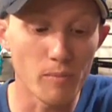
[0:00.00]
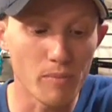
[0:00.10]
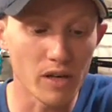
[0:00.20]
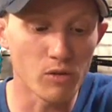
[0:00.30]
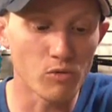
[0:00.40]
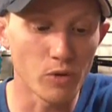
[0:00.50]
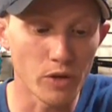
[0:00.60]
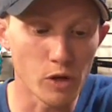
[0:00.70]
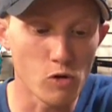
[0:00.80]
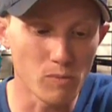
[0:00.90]
big
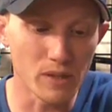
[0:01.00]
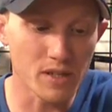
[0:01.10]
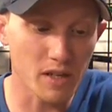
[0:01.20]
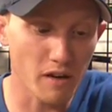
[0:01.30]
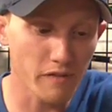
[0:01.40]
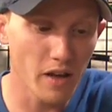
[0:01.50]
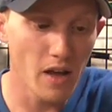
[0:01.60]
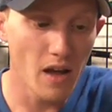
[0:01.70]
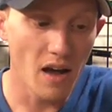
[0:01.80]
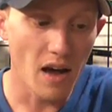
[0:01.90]
really goopy stuff,
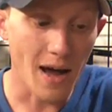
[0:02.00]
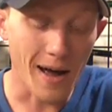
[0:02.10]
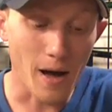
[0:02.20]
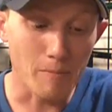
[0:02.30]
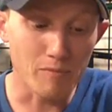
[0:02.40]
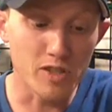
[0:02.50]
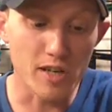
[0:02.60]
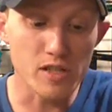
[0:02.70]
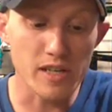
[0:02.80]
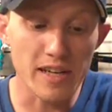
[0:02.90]

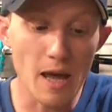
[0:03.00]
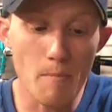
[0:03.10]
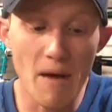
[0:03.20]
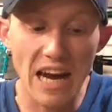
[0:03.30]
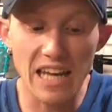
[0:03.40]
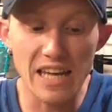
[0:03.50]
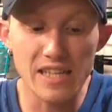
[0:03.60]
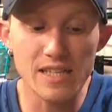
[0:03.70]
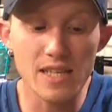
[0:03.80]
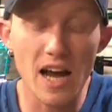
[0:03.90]
doesn't get back
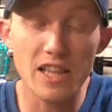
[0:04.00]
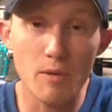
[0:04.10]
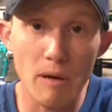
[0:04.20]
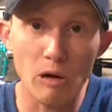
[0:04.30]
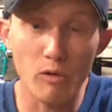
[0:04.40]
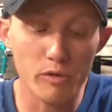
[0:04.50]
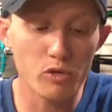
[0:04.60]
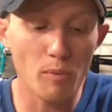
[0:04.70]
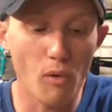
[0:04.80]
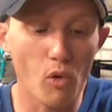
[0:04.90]
inside the barrel
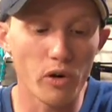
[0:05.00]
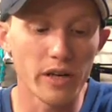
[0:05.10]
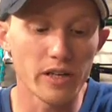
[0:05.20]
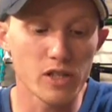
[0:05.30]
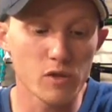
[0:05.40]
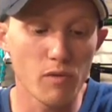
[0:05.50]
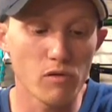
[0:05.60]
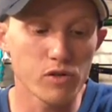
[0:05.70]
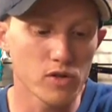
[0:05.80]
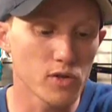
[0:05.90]
through the porting. It's
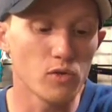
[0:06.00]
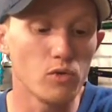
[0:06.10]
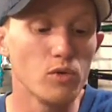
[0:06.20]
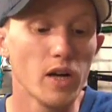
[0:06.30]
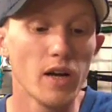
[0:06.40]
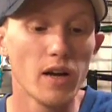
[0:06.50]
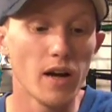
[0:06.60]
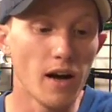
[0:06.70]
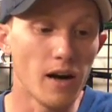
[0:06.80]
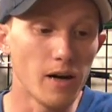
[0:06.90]
supposed to
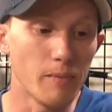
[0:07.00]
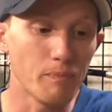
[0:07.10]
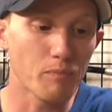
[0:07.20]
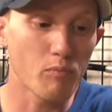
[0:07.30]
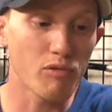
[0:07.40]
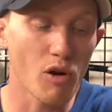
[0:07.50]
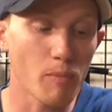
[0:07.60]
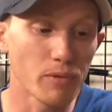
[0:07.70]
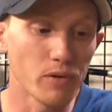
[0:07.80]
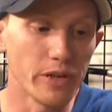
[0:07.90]

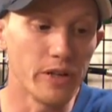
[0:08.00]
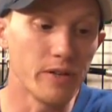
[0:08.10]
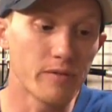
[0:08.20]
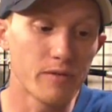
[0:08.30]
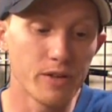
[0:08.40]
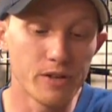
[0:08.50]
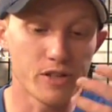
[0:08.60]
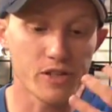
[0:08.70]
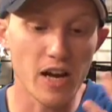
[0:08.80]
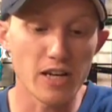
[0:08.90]
properly
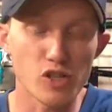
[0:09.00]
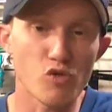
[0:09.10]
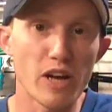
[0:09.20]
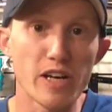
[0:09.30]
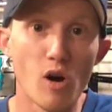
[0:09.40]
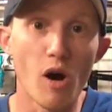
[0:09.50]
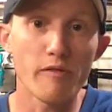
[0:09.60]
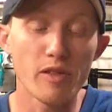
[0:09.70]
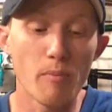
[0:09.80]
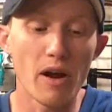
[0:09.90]
just kind of drain
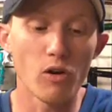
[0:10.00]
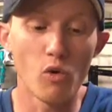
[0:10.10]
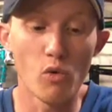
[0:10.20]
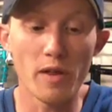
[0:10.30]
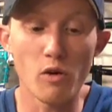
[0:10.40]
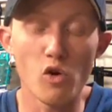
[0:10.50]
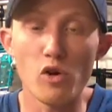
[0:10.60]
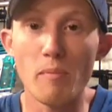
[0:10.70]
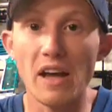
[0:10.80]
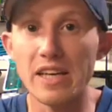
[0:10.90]
off the barrel without
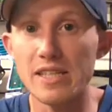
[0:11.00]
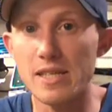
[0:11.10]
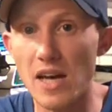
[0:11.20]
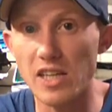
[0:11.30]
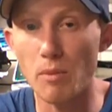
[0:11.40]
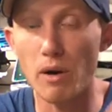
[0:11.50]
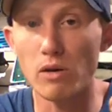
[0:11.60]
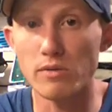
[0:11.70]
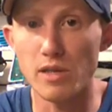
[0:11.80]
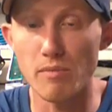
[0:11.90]
going back inside the
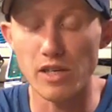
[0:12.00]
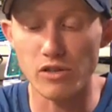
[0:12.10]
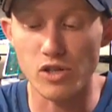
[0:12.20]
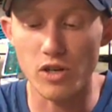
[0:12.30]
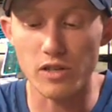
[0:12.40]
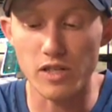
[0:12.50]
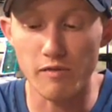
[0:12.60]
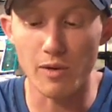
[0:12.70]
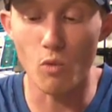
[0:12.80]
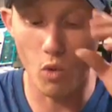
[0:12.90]
barrel to make your shots
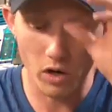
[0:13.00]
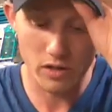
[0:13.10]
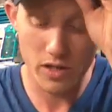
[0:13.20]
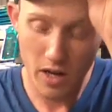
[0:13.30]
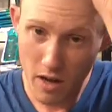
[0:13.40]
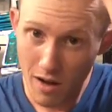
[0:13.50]
even worse.